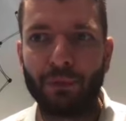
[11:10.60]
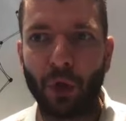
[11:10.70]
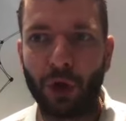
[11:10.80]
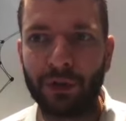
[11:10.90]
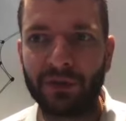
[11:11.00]

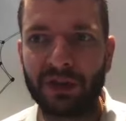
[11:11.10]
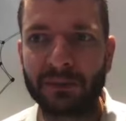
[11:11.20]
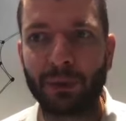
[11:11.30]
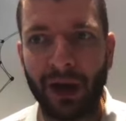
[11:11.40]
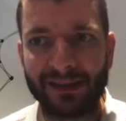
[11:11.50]
all of
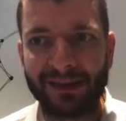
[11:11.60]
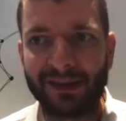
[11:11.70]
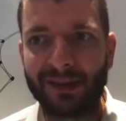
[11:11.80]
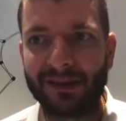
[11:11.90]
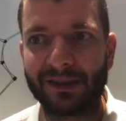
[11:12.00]
these
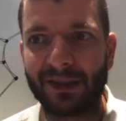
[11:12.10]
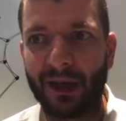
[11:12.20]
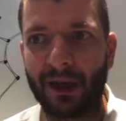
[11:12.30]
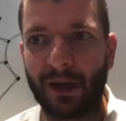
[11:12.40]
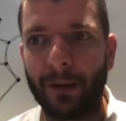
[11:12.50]
processes,
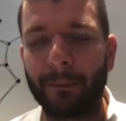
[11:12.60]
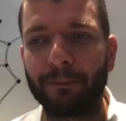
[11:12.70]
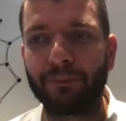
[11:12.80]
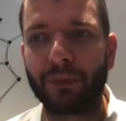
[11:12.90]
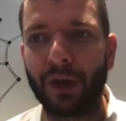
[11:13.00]

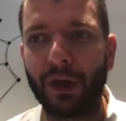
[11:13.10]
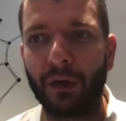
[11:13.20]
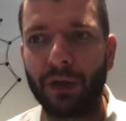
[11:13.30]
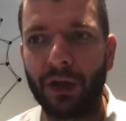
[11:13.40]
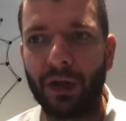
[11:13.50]
you
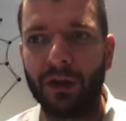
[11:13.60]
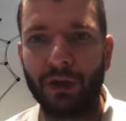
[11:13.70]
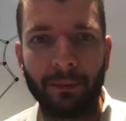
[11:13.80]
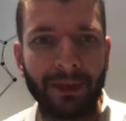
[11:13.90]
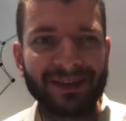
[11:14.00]
know, in
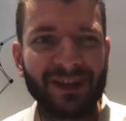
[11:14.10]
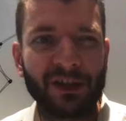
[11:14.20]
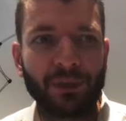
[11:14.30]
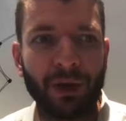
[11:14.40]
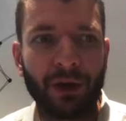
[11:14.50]
your
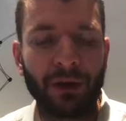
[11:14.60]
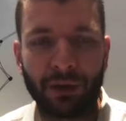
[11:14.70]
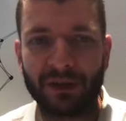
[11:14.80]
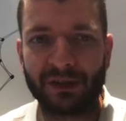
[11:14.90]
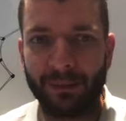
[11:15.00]
business where you
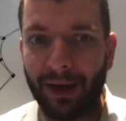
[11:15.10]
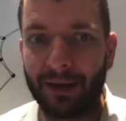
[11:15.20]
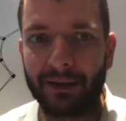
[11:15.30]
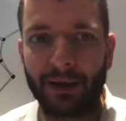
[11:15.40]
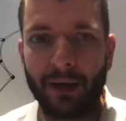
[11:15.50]
can
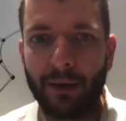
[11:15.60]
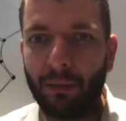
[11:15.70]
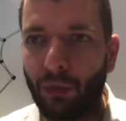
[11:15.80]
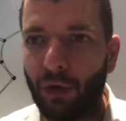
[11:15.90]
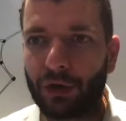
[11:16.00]
spend
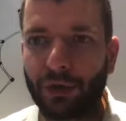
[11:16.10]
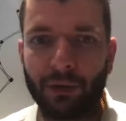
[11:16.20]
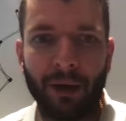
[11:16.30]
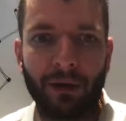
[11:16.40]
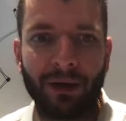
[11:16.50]
more to
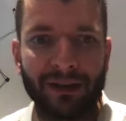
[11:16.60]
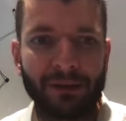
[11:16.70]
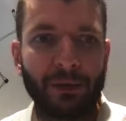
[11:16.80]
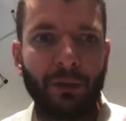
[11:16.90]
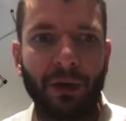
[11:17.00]
acquire a
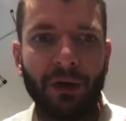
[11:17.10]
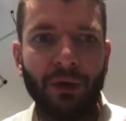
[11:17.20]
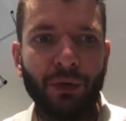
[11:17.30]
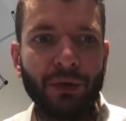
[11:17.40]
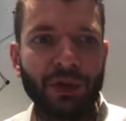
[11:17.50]
customer, where
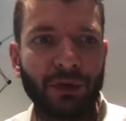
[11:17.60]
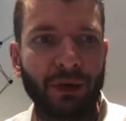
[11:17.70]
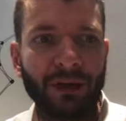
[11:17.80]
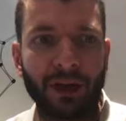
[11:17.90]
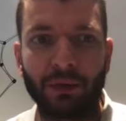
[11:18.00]
you
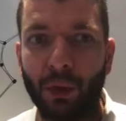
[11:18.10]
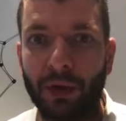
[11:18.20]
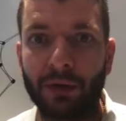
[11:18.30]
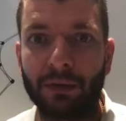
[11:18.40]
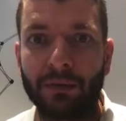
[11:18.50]
generate like
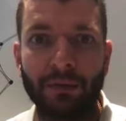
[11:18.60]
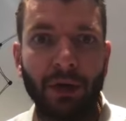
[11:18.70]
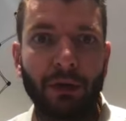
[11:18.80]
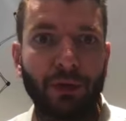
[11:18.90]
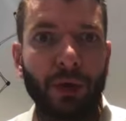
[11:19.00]
20,
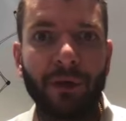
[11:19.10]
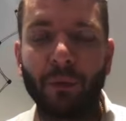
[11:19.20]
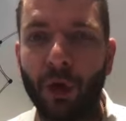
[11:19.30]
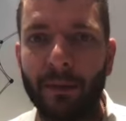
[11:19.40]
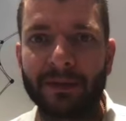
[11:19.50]
you know, 30,
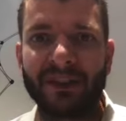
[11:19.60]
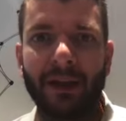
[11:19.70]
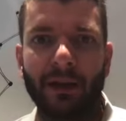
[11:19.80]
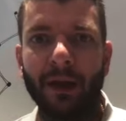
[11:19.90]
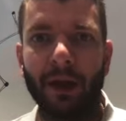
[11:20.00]

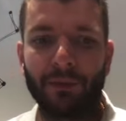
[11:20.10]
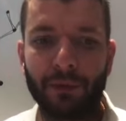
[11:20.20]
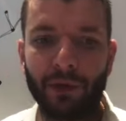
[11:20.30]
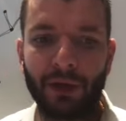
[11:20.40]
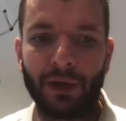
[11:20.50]
40%
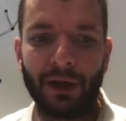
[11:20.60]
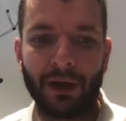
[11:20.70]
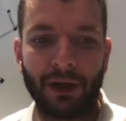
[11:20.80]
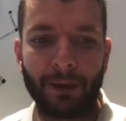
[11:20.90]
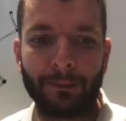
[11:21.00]
from your
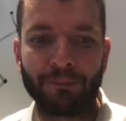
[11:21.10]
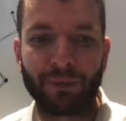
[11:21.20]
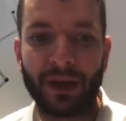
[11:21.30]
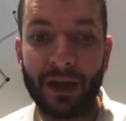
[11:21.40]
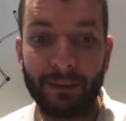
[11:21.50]

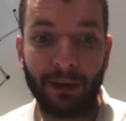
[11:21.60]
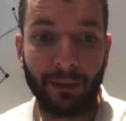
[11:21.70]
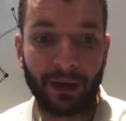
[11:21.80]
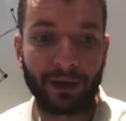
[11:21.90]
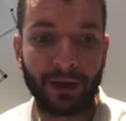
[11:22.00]
email
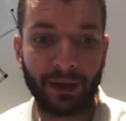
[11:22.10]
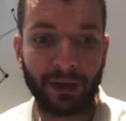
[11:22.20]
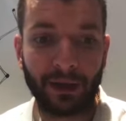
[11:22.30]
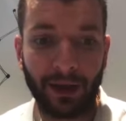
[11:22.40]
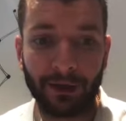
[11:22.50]
marketing,
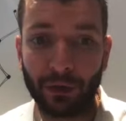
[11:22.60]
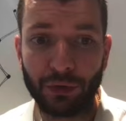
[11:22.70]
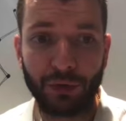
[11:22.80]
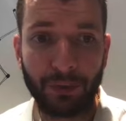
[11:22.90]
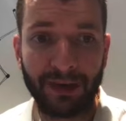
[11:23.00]
and
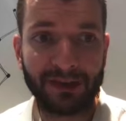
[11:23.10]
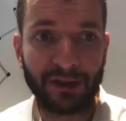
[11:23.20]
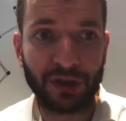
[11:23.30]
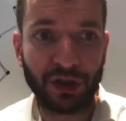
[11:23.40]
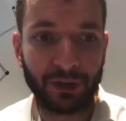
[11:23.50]
you
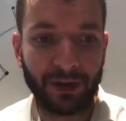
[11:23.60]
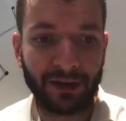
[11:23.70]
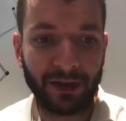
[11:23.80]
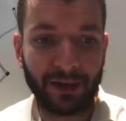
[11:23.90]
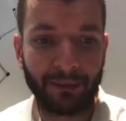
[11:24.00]
basically
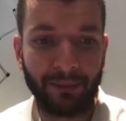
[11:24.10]
generate like